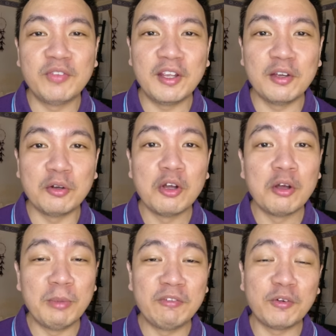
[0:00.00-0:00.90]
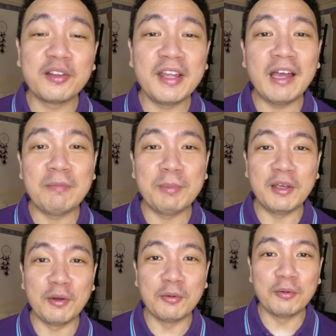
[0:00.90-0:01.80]
video before the
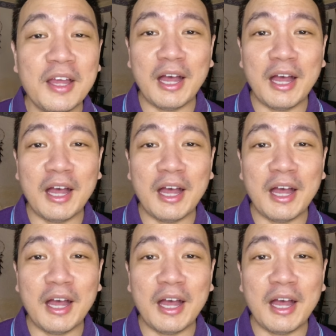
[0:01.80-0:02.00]
IPO.